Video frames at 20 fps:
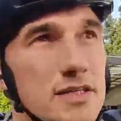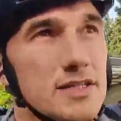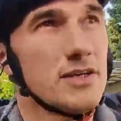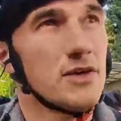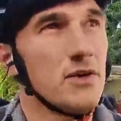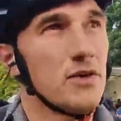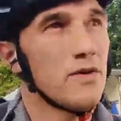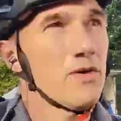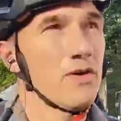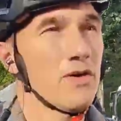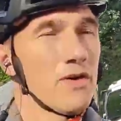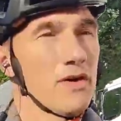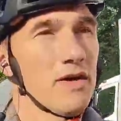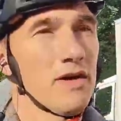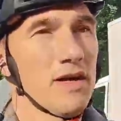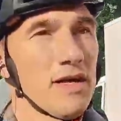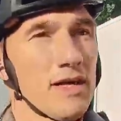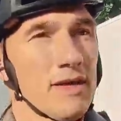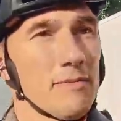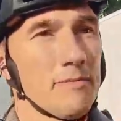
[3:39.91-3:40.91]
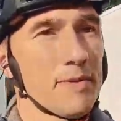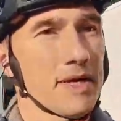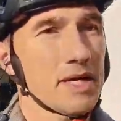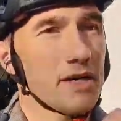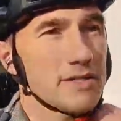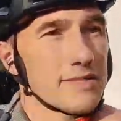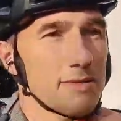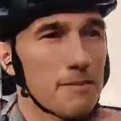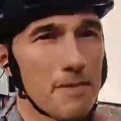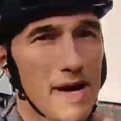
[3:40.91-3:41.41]
So
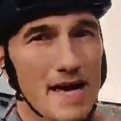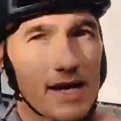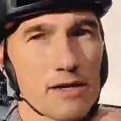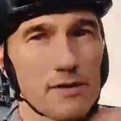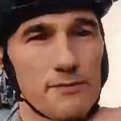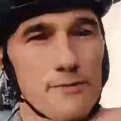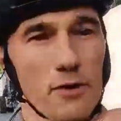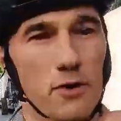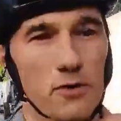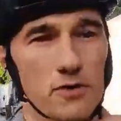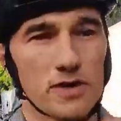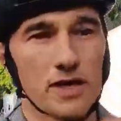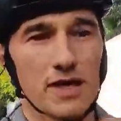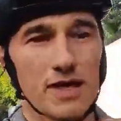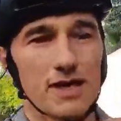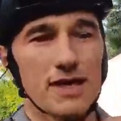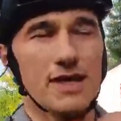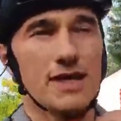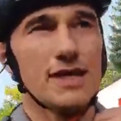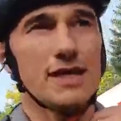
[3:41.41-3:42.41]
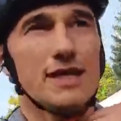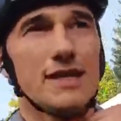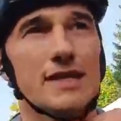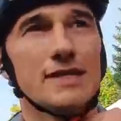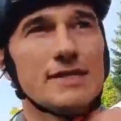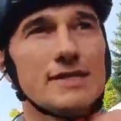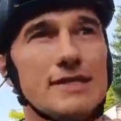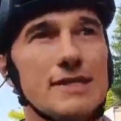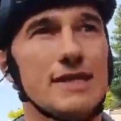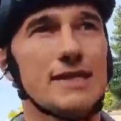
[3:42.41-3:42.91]
because the microphone
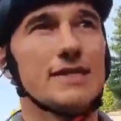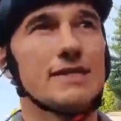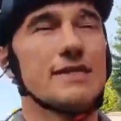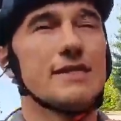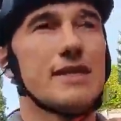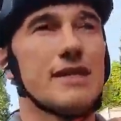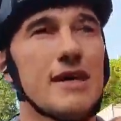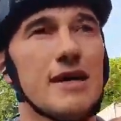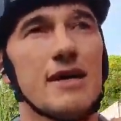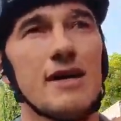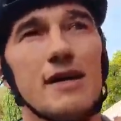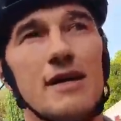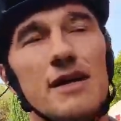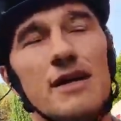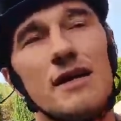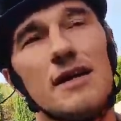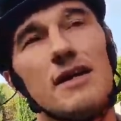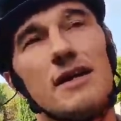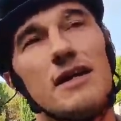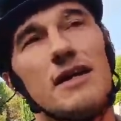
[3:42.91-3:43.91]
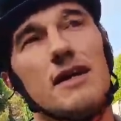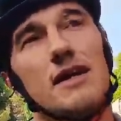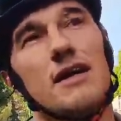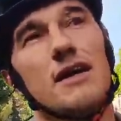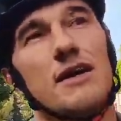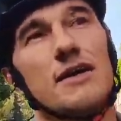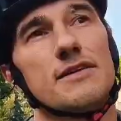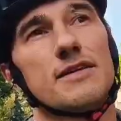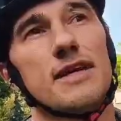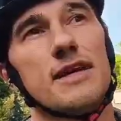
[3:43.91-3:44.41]
sits
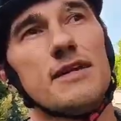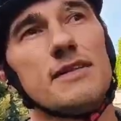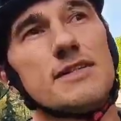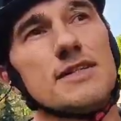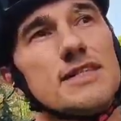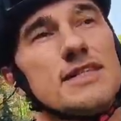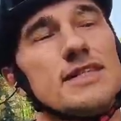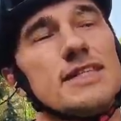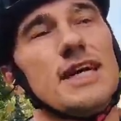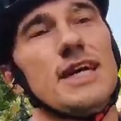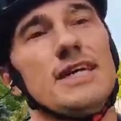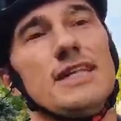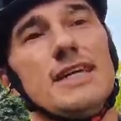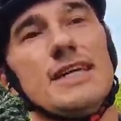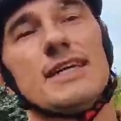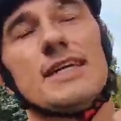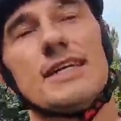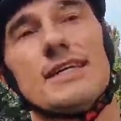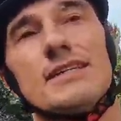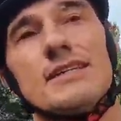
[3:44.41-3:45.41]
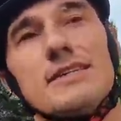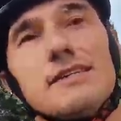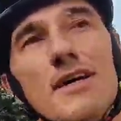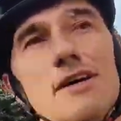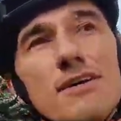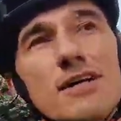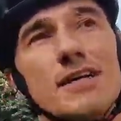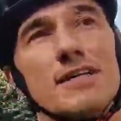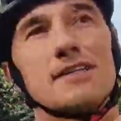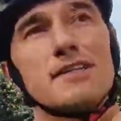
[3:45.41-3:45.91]
on the other side, I can
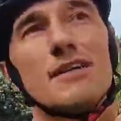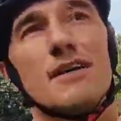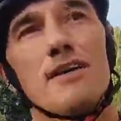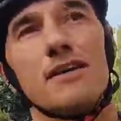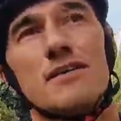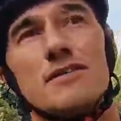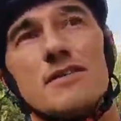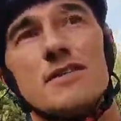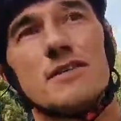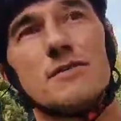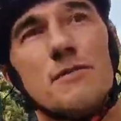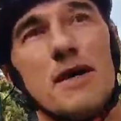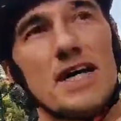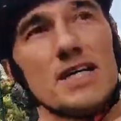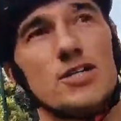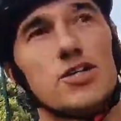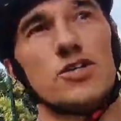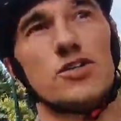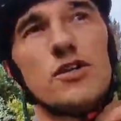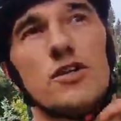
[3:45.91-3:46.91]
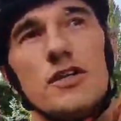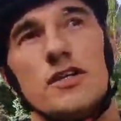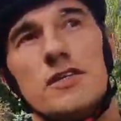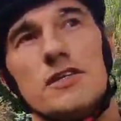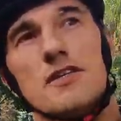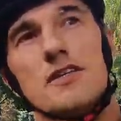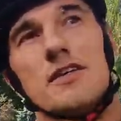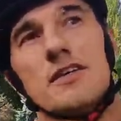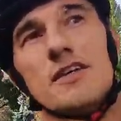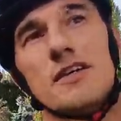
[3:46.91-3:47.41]
tuck it under my shirt,
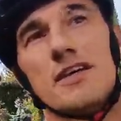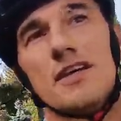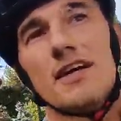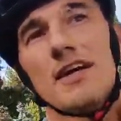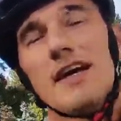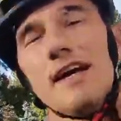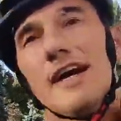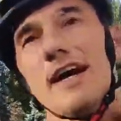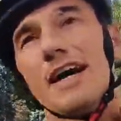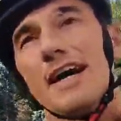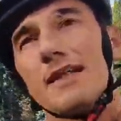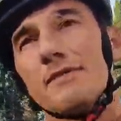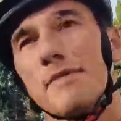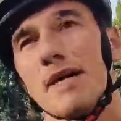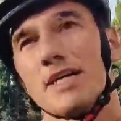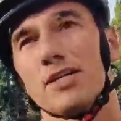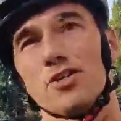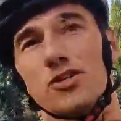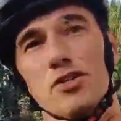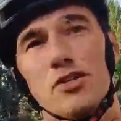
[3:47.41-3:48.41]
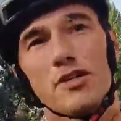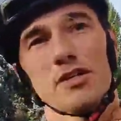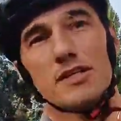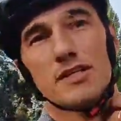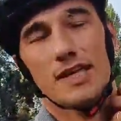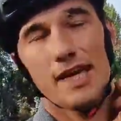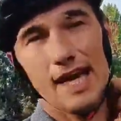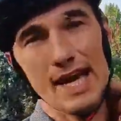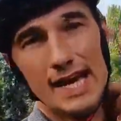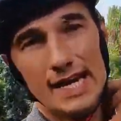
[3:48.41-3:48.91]
and my shirt
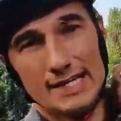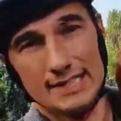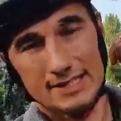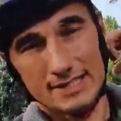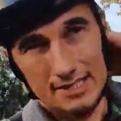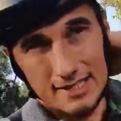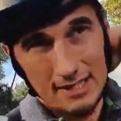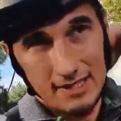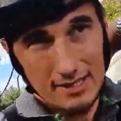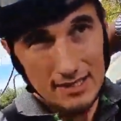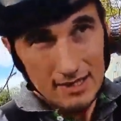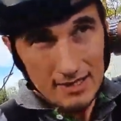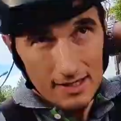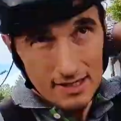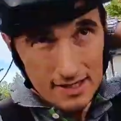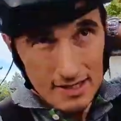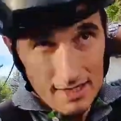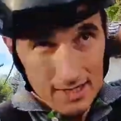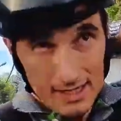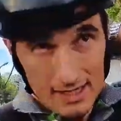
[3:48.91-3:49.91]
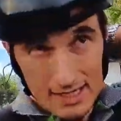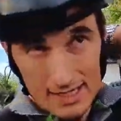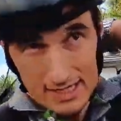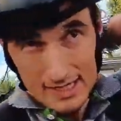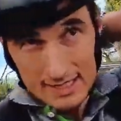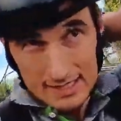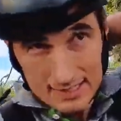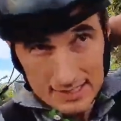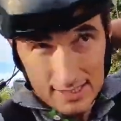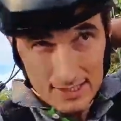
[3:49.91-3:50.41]
acts
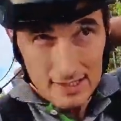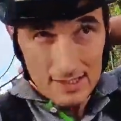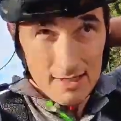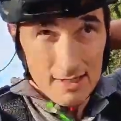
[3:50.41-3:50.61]
as